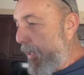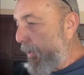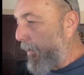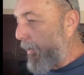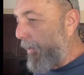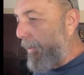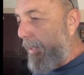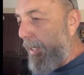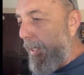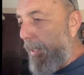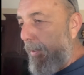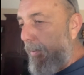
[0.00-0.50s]

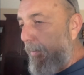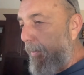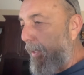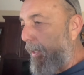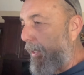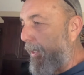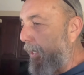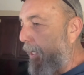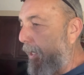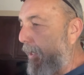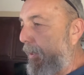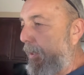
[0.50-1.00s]
get everything
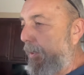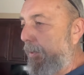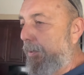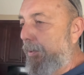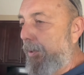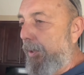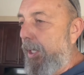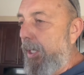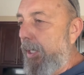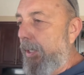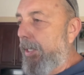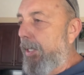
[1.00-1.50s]
out of the
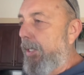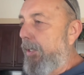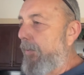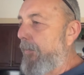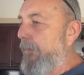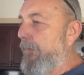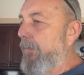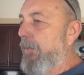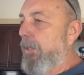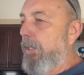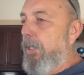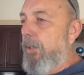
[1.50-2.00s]
truck,
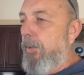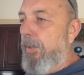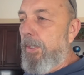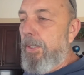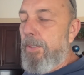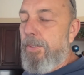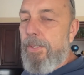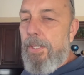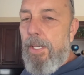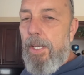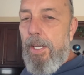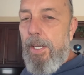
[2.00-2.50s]
go
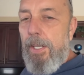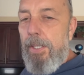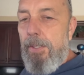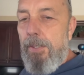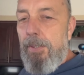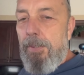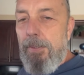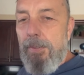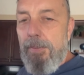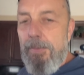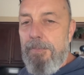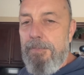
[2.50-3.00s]
inside,
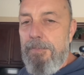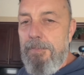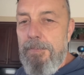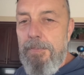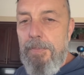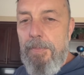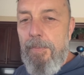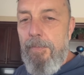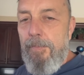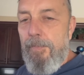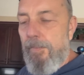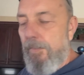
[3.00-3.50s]

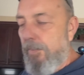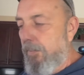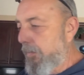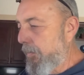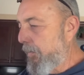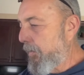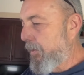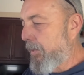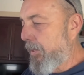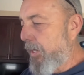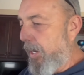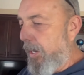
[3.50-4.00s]

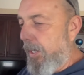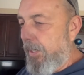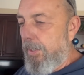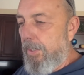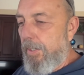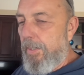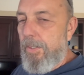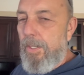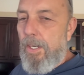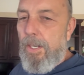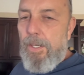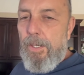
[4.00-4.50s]
say hi to the
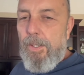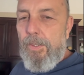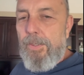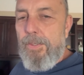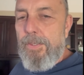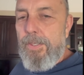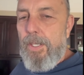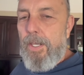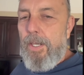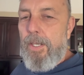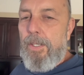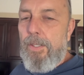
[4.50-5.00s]
dog,
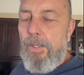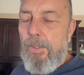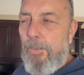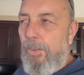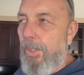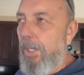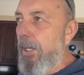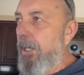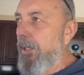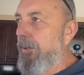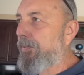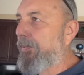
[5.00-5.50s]
say hi to the
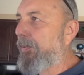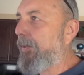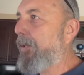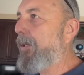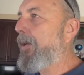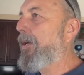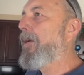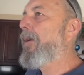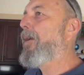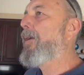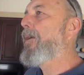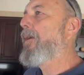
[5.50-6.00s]
wife,
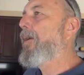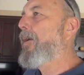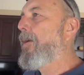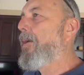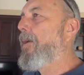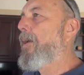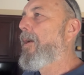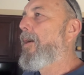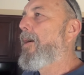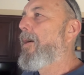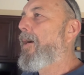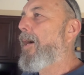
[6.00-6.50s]

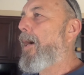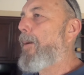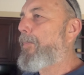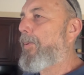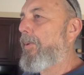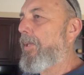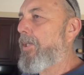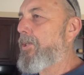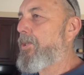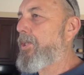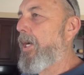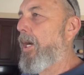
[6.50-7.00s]
hop in
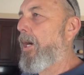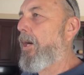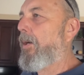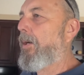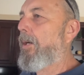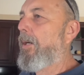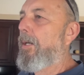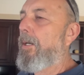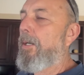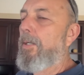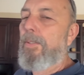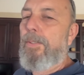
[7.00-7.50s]
the
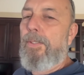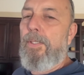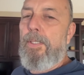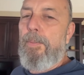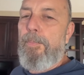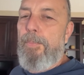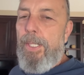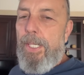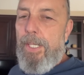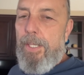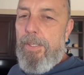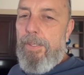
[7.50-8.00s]
shower, go to
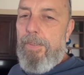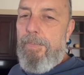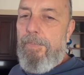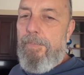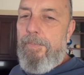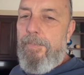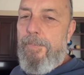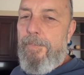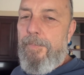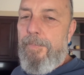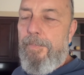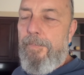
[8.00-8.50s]
bed.
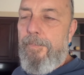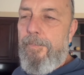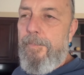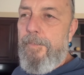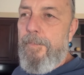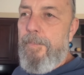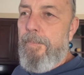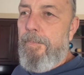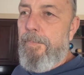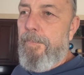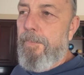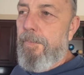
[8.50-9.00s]

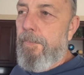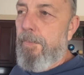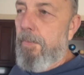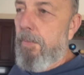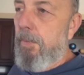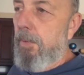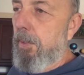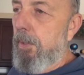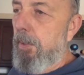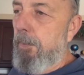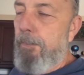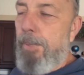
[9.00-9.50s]

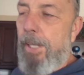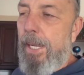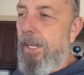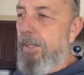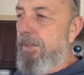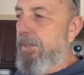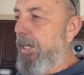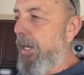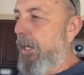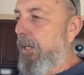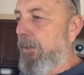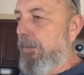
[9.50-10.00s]
Passed
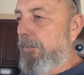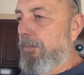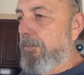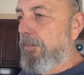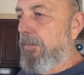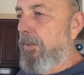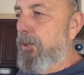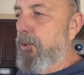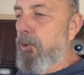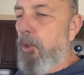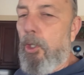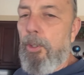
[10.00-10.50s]
out.
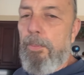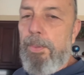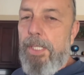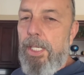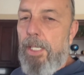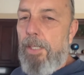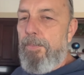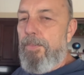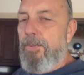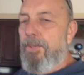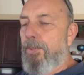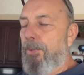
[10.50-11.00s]
Storm
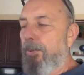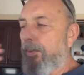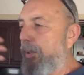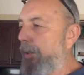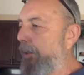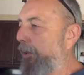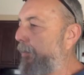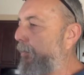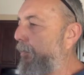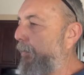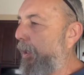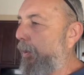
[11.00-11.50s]
comes
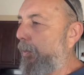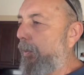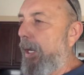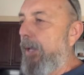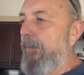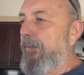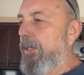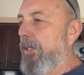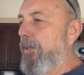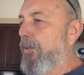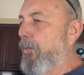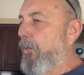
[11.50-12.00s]
through, my wife
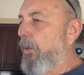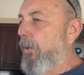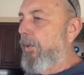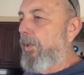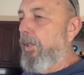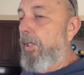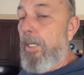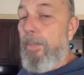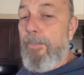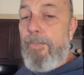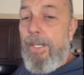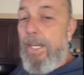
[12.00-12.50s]
gets
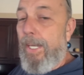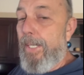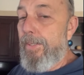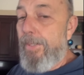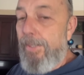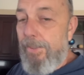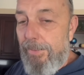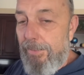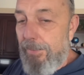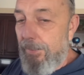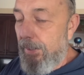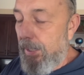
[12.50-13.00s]
woken up. I
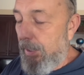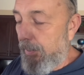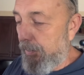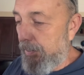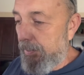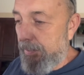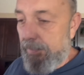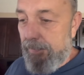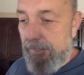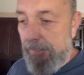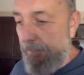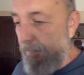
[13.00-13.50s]
didn't, I was
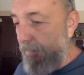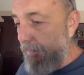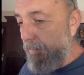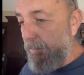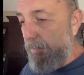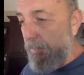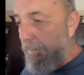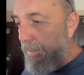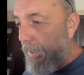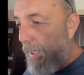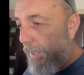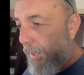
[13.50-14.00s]

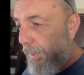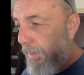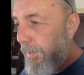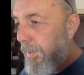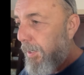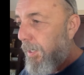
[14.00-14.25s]
done.